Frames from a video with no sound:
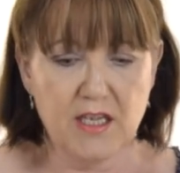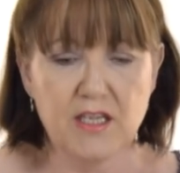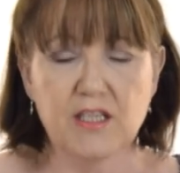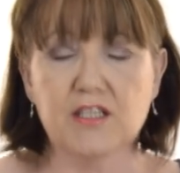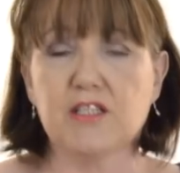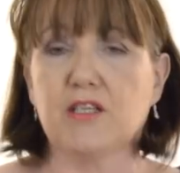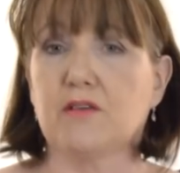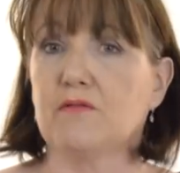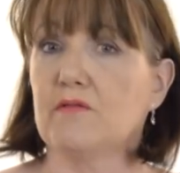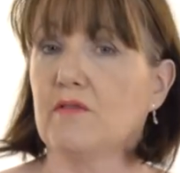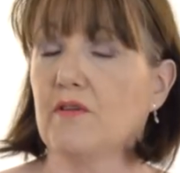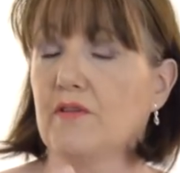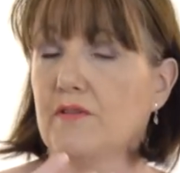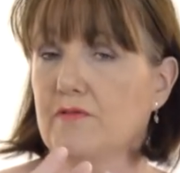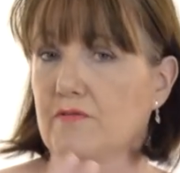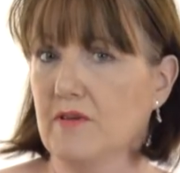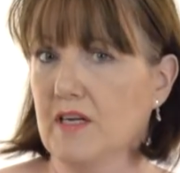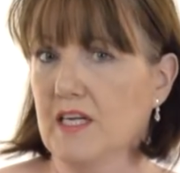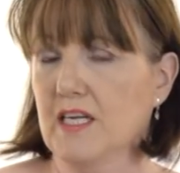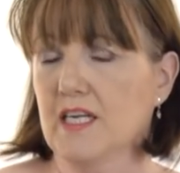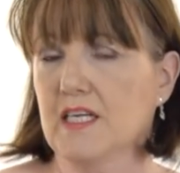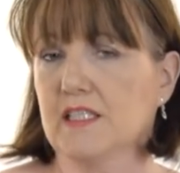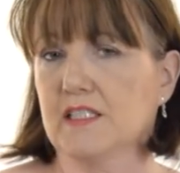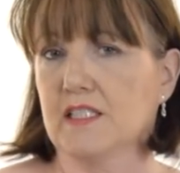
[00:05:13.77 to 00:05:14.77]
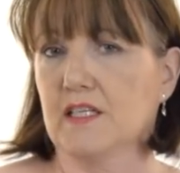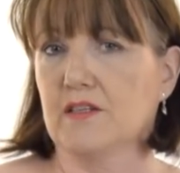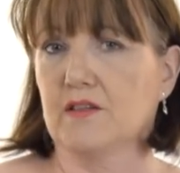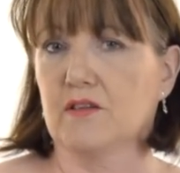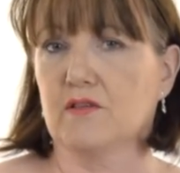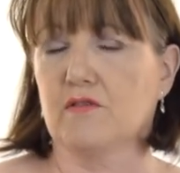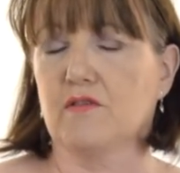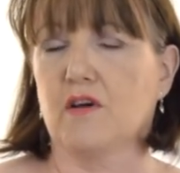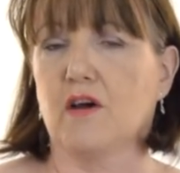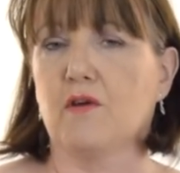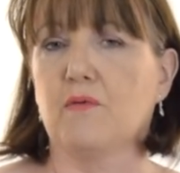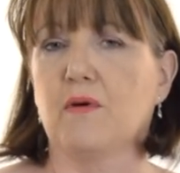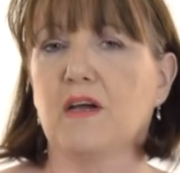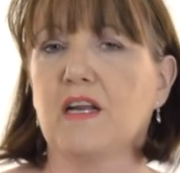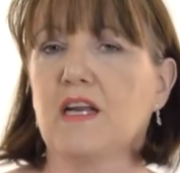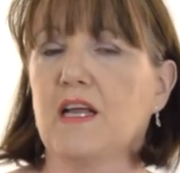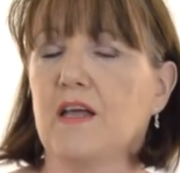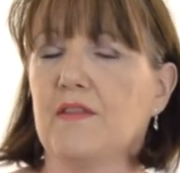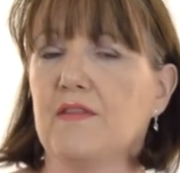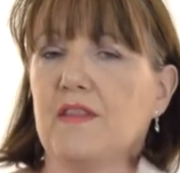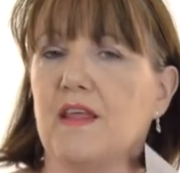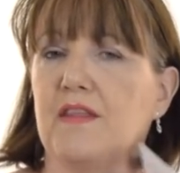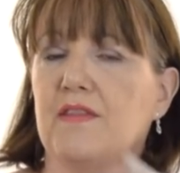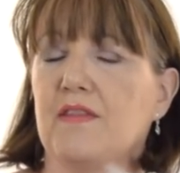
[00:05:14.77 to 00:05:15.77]
So 3 years in the growing,
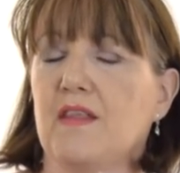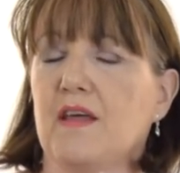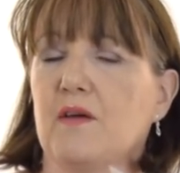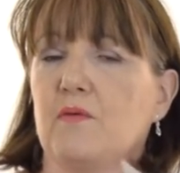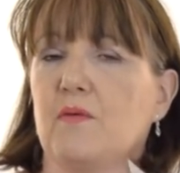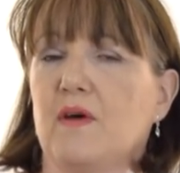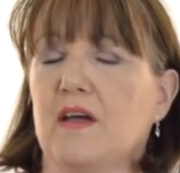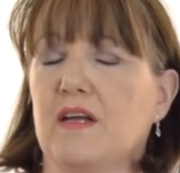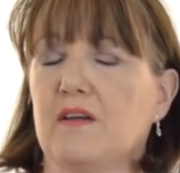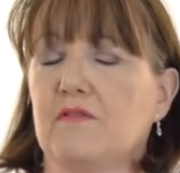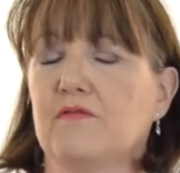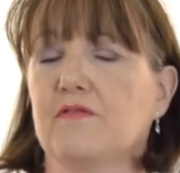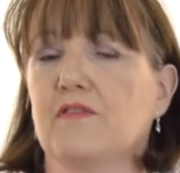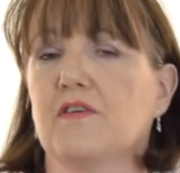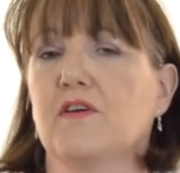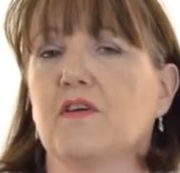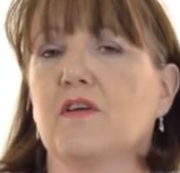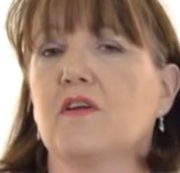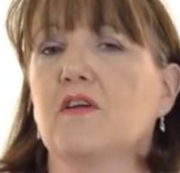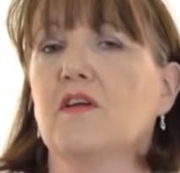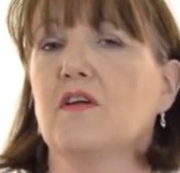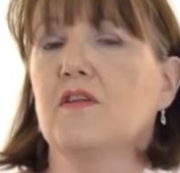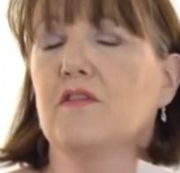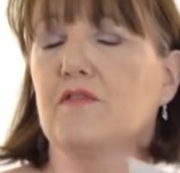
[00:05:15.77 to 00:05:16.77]
and then they wait for